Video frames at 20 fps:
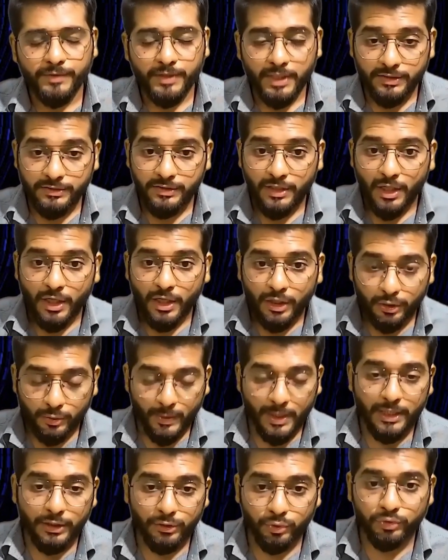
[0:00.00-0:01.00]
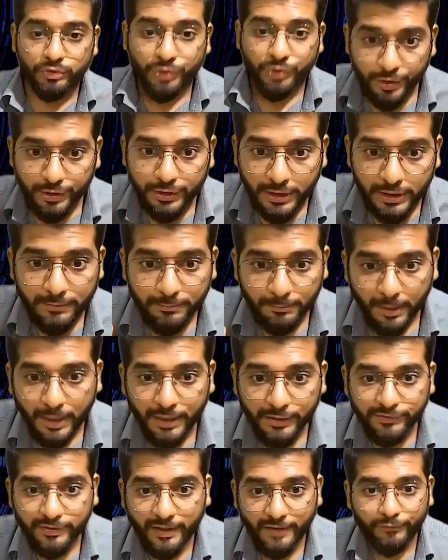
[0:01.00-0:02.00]
Yes, 12 to 13
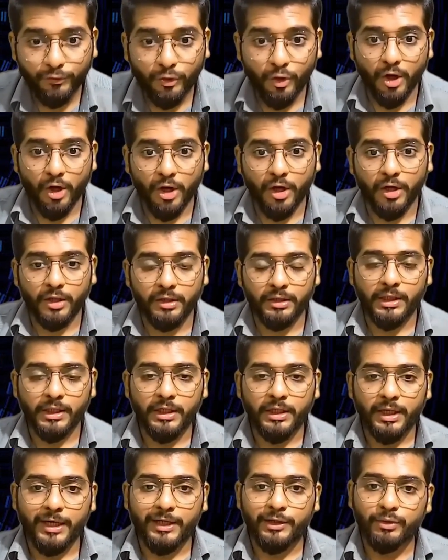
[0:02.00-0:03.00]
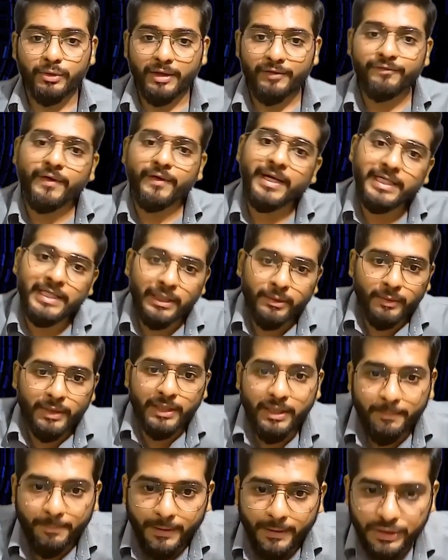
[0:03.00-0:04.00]
months have gone and you are fighting
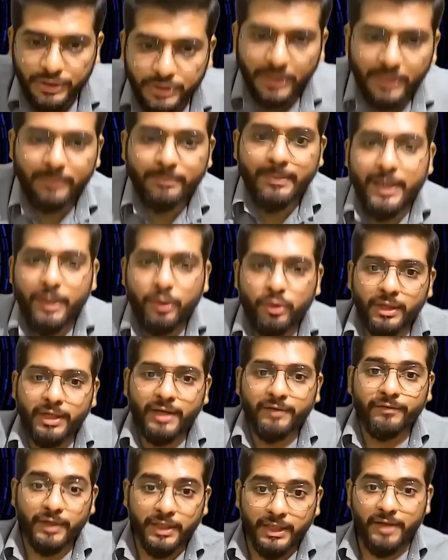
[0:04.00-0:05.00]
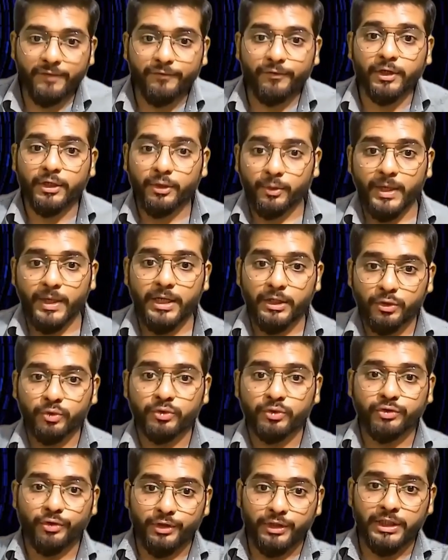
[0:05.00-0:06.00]
with depression in Bangkok every day for 12
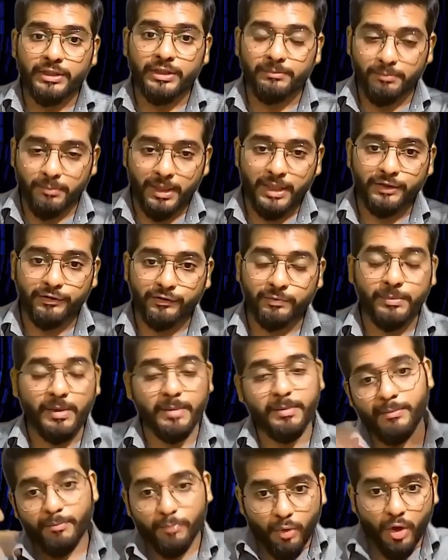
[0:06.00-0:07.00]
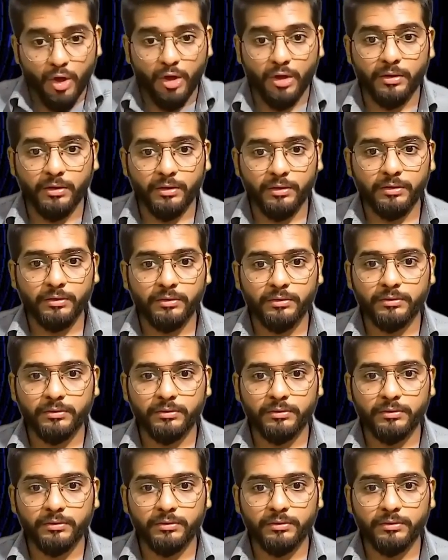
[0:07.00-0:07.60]
to 13 months, maybe more.